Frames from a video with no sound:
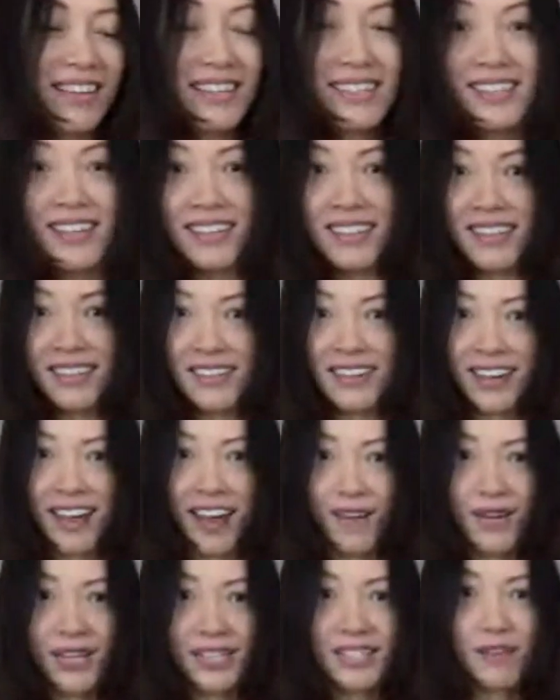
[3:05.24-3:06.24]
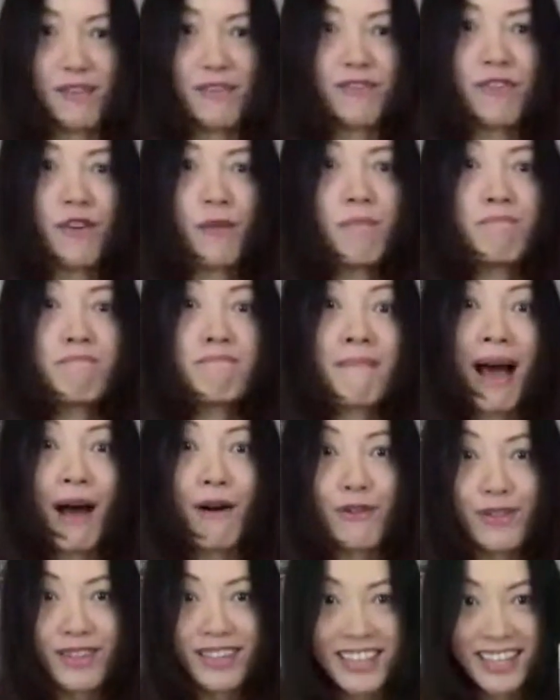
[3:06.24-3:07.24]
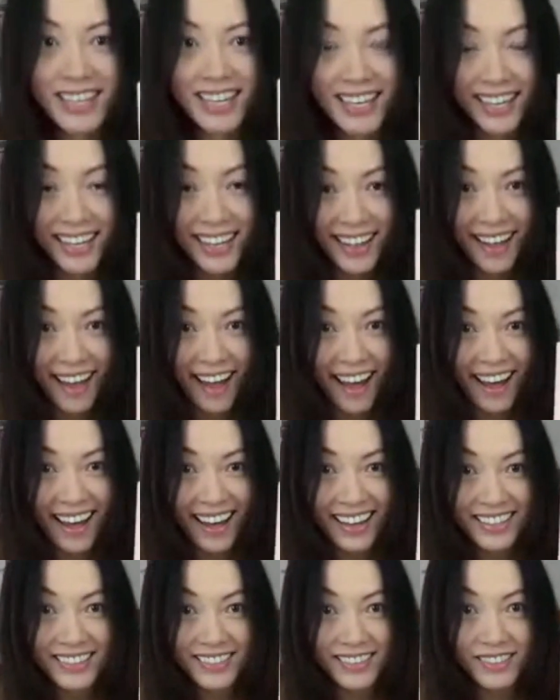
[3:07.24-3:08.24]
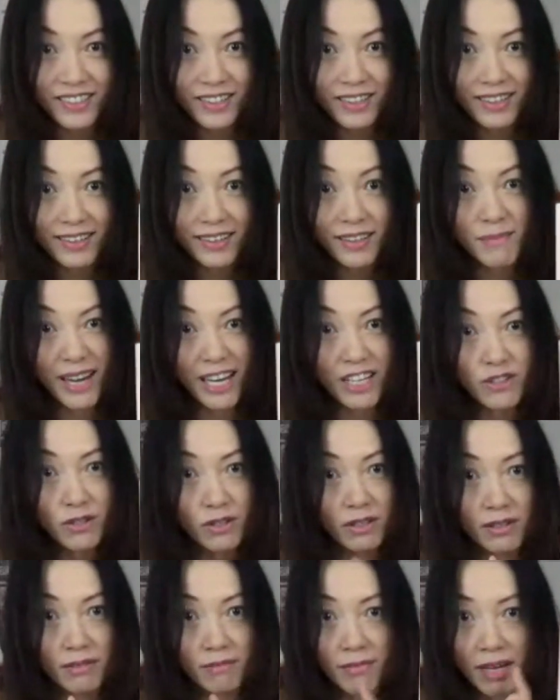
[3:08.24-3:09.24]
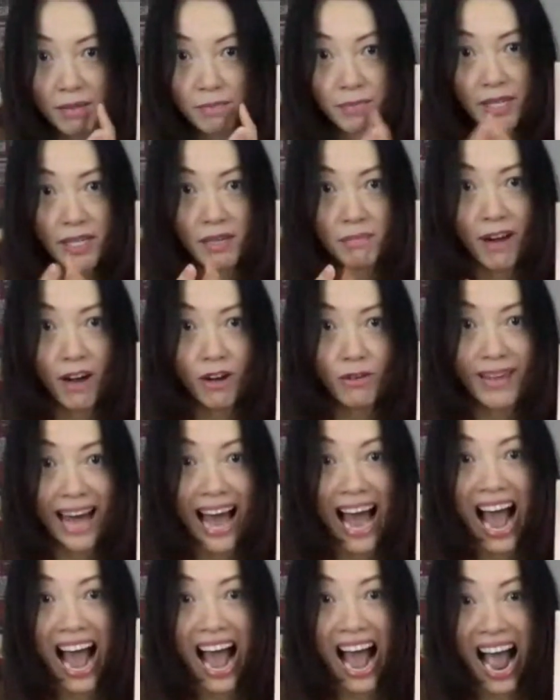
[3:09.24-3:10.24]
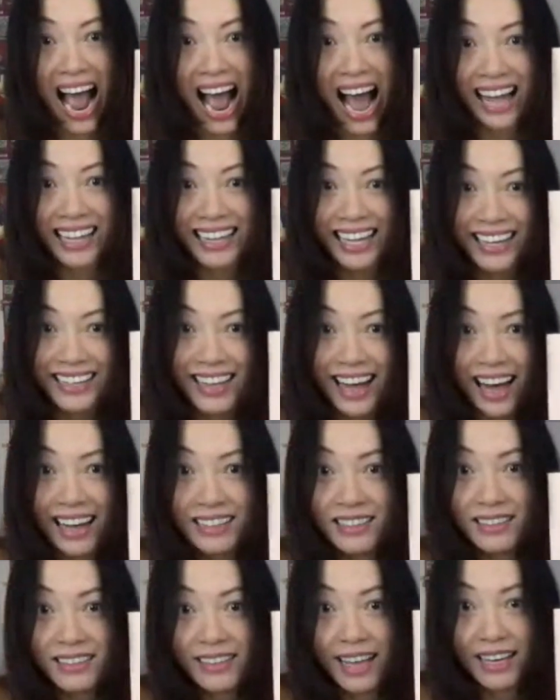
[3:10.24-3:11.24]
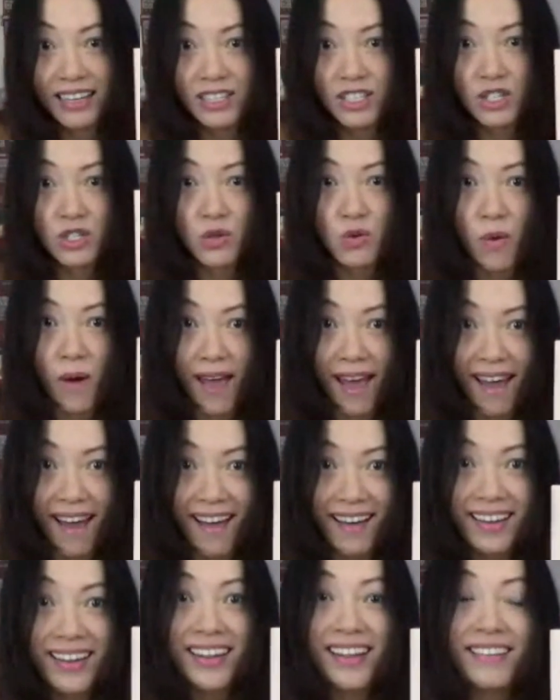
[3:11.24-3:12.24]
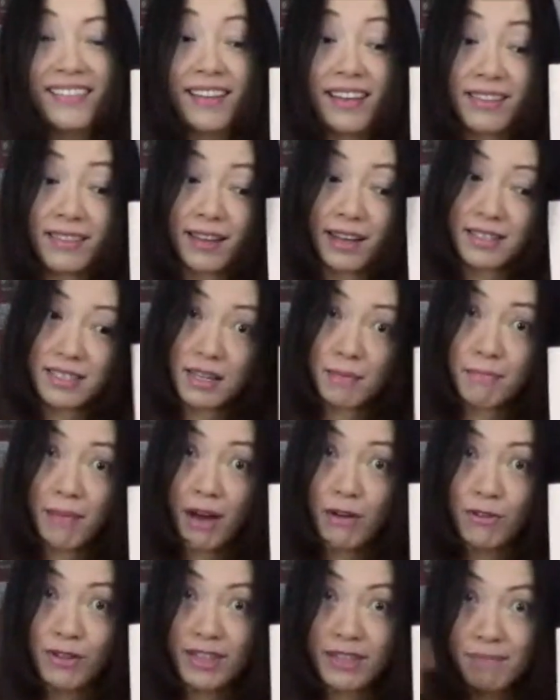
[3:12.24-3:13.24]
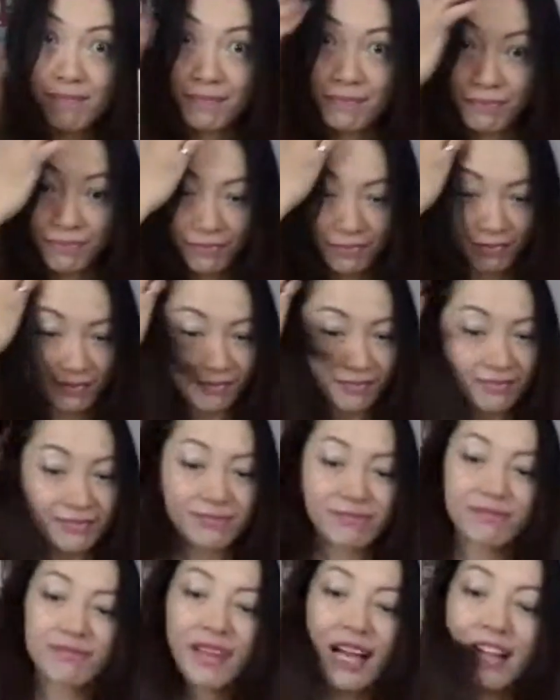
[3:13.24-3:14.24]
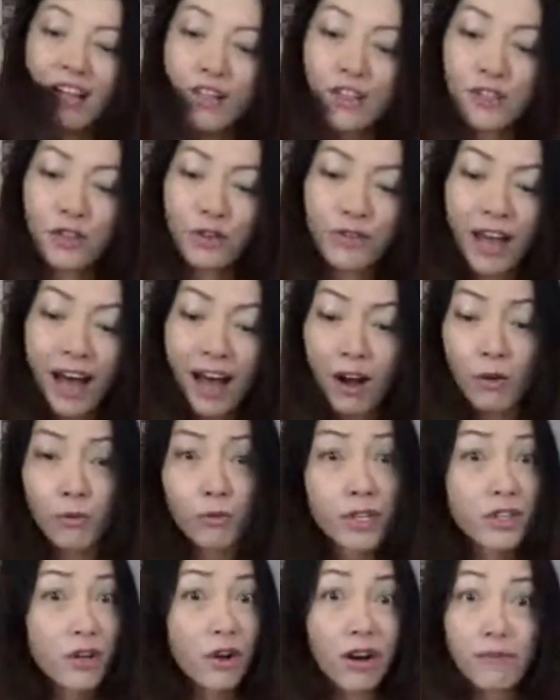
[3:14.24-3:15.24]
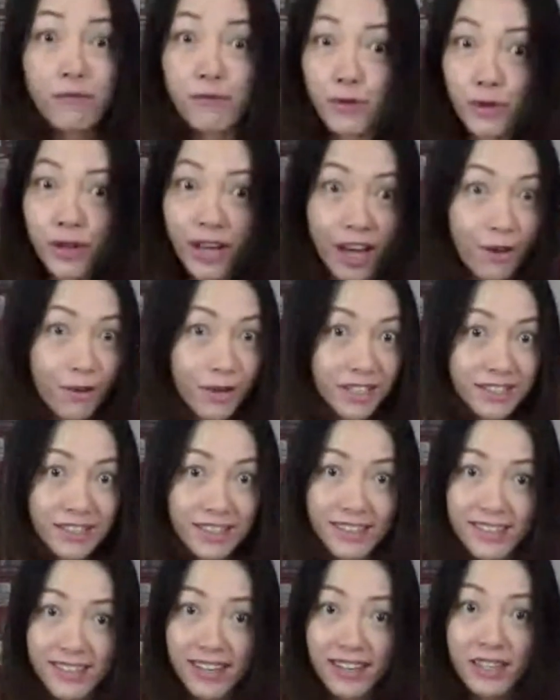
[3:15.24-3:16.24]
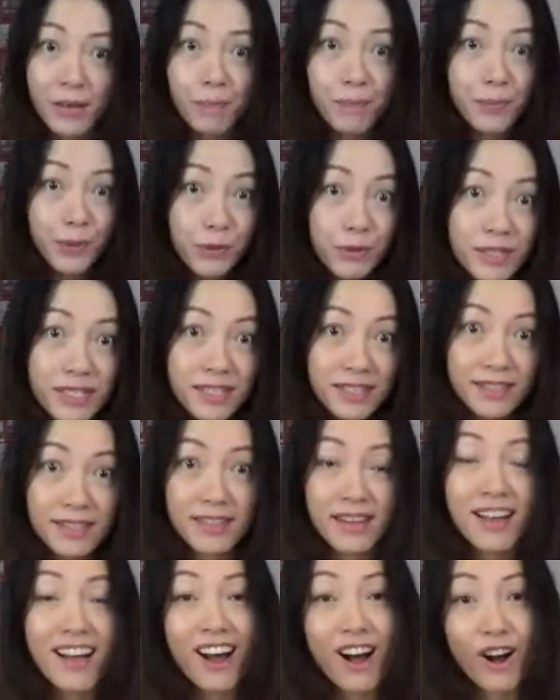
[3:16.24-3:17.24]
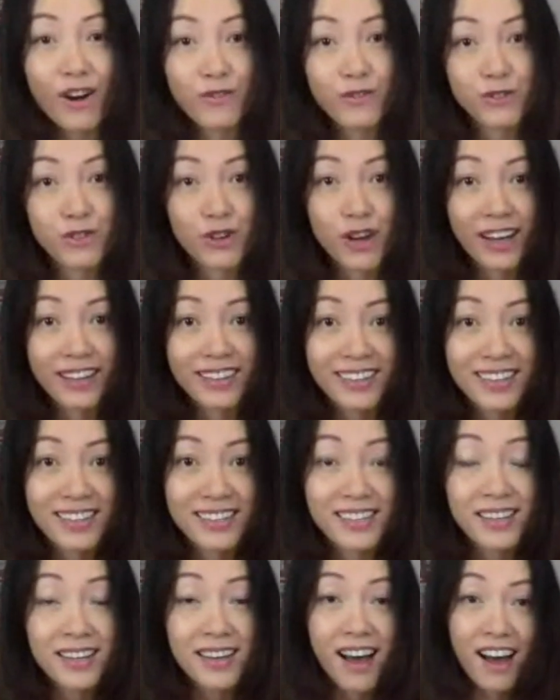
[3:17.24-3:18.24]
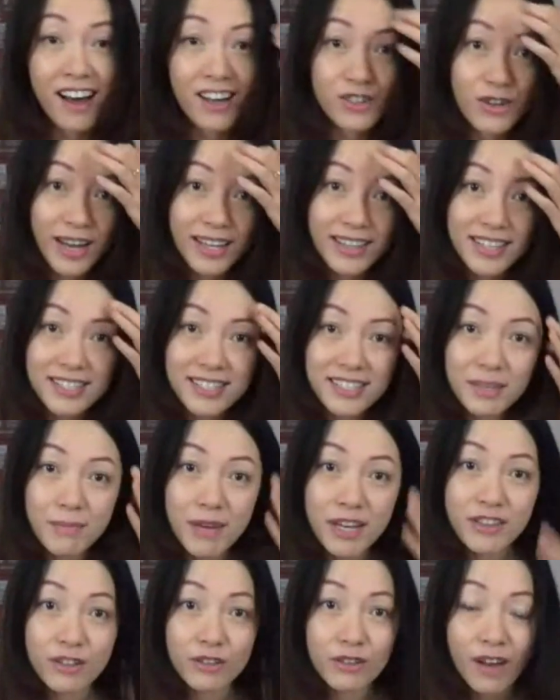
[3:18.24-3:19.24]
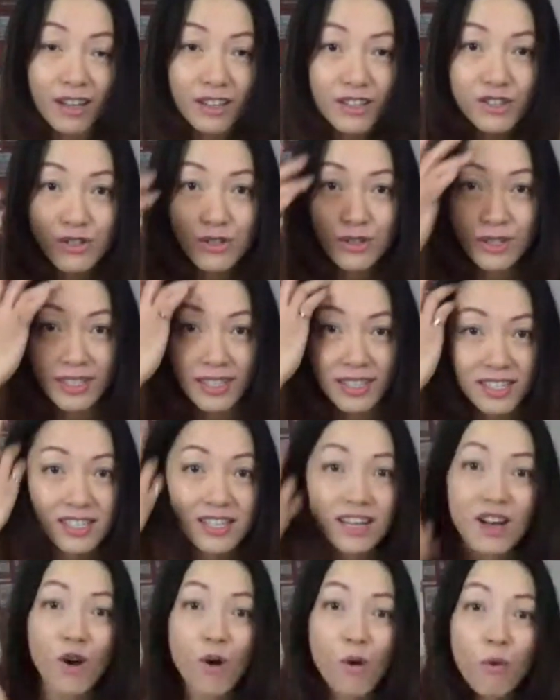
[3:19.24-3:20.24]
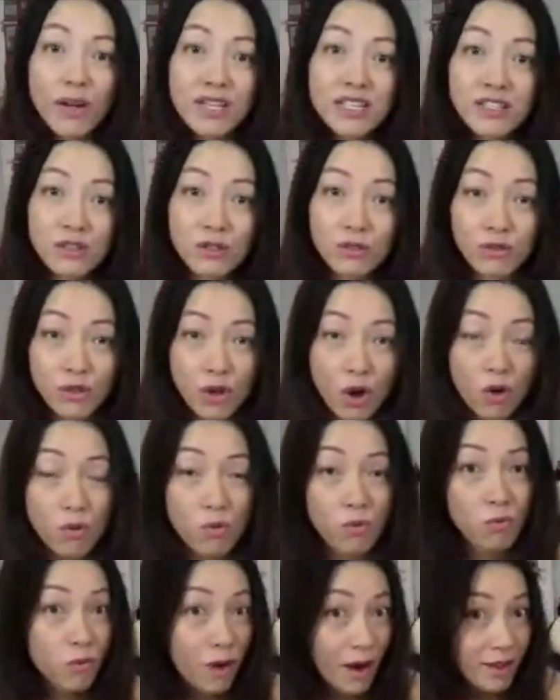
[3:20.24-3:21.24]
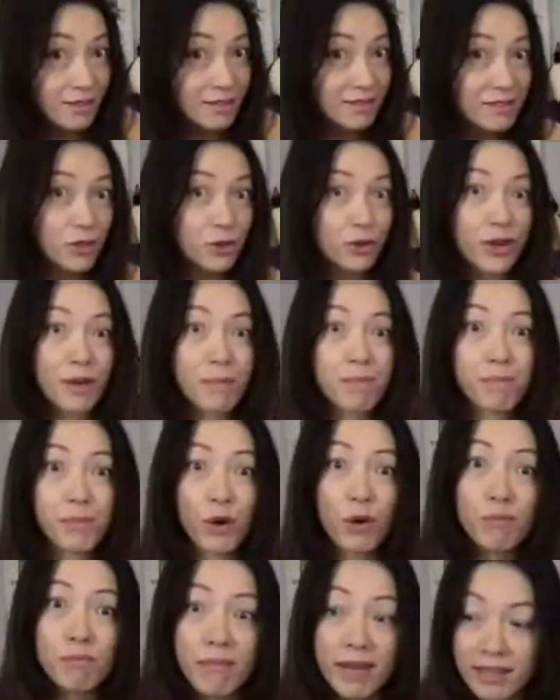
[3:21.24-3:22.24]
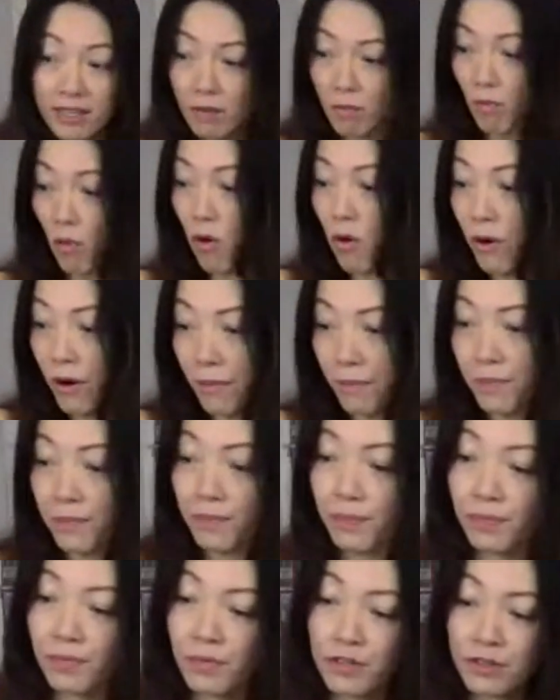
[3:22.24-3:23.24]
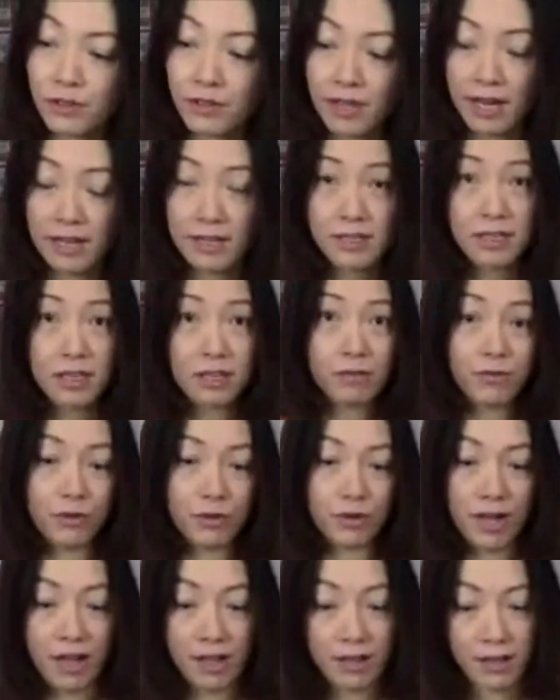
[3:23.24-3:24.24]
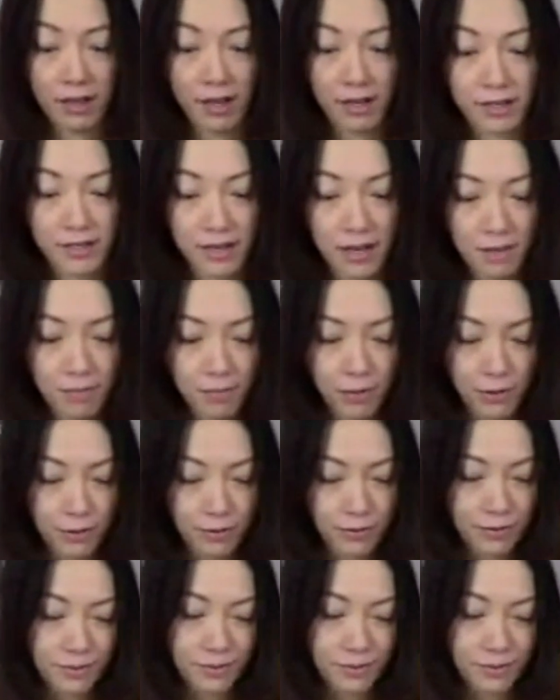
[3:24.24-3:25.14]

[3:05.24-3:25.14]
is the character for mouth, and imagine my big mouth, like that, like a square, then that's the mouth. So now we know a few characters, and the beauty of Chineasy methodology is once you know one, you can build many more. So let's give you an example.